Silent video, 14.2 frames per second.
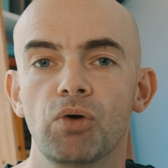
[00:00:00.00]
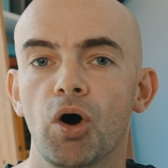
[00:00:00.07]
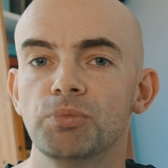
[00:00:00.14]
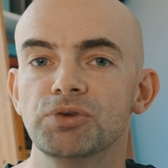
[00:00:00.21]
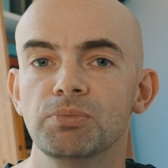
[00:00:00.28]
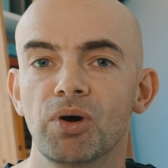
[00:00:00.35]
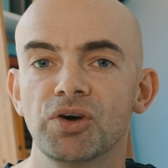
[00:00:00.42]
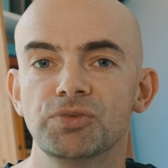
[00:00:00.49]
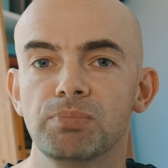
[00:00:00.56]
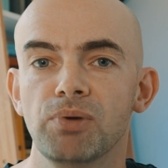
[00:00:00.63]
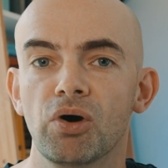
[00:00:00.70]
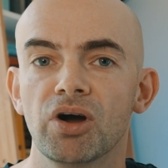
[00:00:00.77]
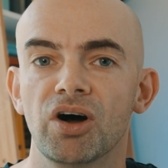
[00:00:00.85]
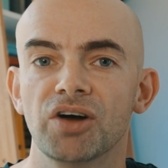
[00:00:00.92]
optimized
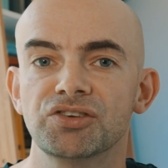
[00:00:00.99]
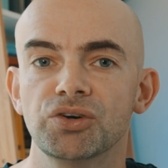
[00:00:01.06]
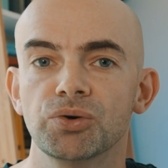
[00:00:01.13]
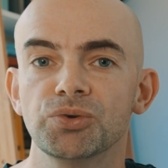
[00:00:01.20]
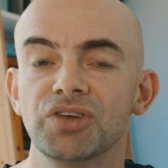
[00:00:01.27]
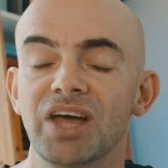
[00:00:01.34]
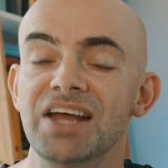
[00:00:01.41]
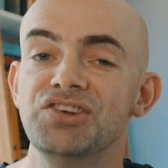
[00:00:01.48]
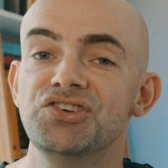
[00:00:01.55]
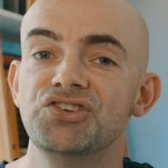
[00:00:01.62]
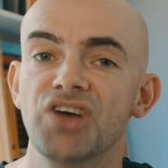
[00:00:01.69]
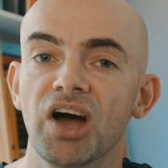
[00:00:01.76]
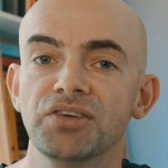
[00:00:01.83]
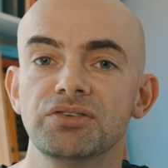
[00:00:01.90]
blog articles in
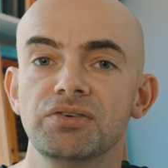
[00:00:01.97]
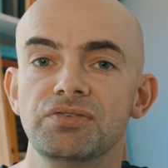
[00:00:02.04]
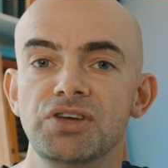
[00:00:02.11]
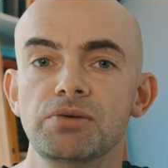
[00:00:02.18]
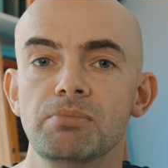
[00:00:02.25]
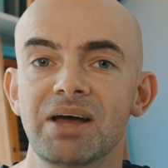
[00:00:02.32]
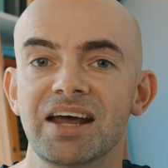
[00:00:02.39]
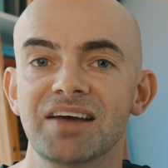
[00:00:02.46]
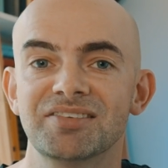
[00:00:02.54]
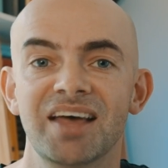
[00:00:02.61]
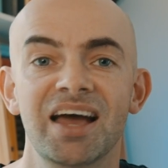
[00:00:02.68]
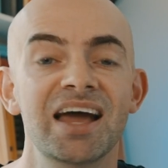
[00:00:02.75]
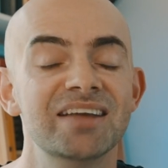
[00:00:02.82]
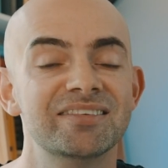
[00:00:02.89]
just a few minutes